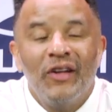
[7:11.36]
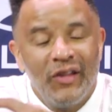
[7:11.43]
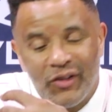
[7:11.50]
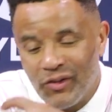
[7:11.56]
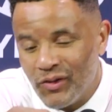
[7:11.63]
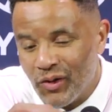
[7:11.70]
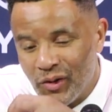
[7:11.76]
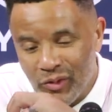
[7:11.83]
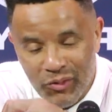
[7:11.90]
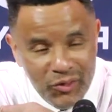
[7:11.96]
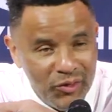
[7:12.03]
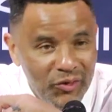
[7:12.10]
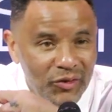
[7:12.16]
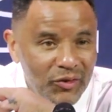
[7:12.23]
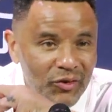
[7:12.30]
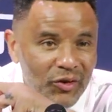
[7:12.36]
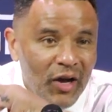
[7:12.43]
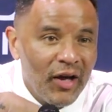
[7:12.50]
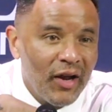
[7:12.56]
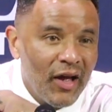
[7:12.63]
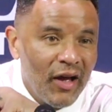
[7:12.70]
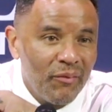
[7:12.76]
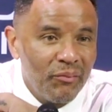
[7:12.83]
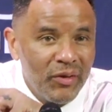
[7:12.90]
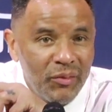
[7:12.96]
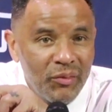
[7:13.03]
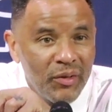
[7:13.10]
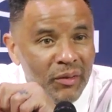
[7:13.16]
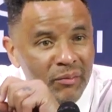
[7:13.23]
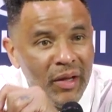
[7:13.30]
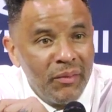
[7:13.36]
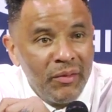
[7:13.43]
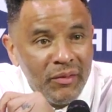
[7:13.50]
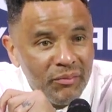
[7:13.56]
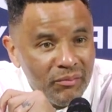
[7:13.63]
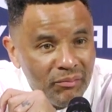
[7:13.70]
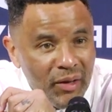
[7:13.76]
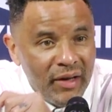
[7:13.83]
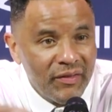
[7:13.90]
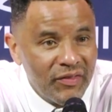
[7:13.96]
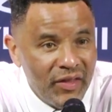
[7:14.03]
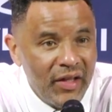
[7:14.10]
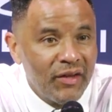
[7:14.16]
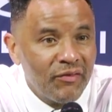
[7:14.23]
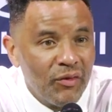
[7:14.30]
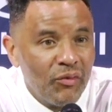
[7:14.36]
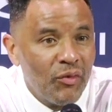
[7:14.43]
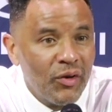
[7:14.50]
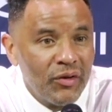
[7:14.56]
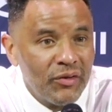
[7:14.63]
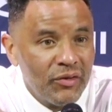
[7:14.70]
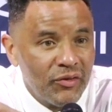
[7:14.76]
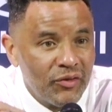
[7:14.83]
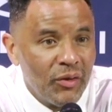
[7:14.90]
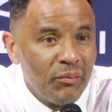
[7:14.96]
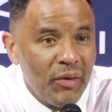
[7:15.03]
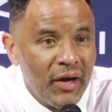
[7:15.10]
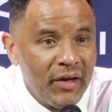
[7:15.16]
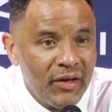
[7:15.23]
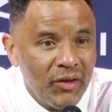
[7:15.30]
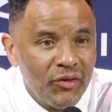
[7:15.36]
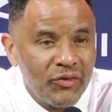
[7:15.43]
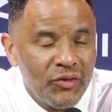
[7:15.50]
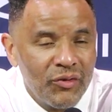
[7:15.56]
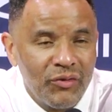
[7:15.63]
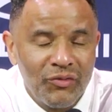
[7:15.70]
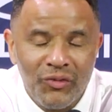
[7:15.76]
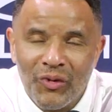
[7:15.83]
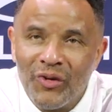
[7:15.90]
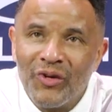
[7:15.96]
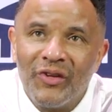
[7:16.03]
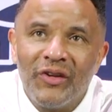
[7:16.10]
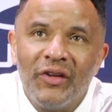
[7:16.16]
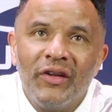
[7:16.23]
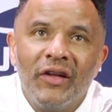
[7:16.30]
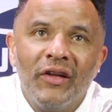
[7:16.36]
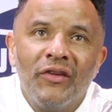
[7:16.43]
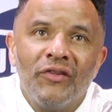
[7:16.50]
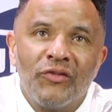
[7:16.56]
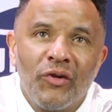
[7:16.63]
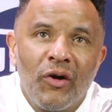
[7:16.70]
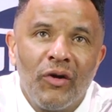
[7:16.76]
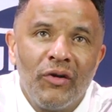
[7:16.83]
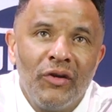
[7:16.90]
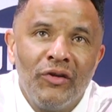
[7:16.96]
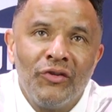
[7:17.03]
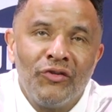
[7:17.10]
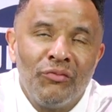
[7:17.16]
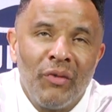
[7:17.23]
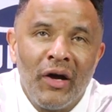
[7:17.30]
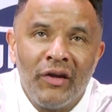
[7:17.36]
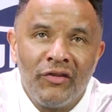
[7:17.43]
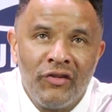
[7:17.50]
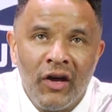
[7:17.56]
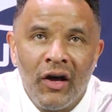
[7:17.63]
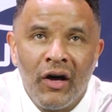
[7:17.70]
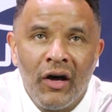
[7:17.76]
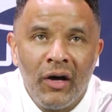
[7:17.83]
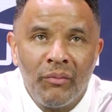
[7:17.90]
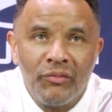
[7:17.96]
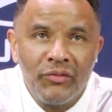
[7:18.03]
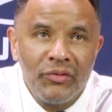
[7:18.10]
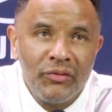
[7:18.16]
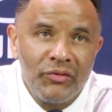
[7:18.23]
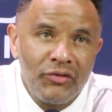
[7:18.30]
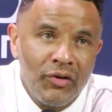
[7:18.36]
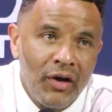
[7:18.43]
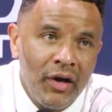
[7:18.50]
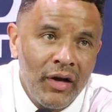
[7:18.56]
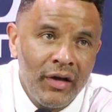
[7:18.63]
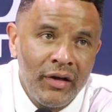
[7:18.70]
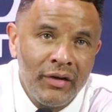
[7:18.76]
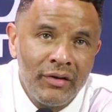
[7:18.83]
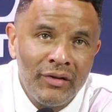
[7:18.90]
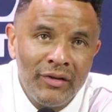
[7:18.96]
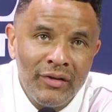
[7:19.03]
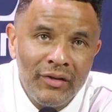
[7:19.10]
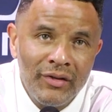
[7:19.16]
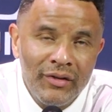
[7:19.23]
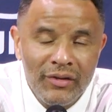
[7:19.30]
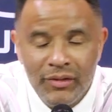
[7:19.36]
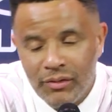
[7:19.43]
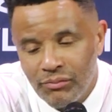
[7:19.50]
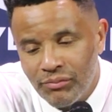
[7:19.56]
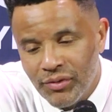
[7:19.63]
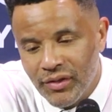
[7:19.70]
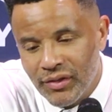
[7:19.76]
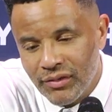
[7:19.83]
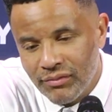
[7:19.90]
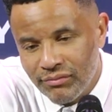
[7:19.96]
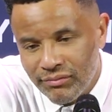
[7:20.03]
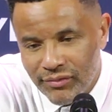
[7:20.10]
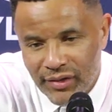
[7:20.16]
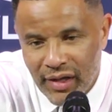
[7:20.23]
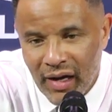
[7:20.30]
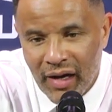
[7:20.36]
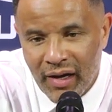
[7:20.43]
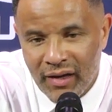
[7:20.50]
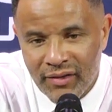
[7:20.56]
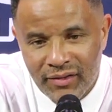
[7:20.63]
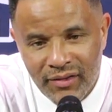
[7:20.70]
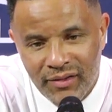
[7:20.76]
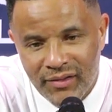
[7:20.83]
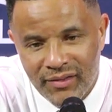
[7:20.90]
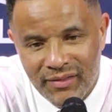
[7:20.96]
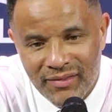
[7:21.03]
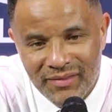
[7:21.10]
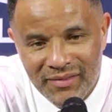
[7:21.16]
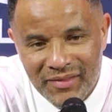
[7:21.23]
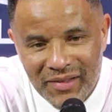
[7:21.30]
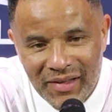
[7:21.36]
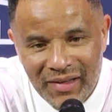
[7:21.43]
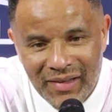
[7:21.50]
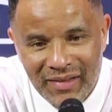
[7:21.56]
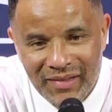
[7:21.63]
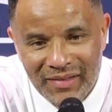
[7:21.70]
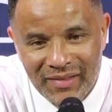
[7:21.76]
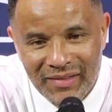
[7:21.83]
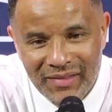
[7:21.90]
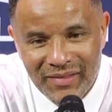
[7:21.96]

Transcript: you know, you got to have people that maybe might think but want somebody else on the floor. It is my job to try and put guys in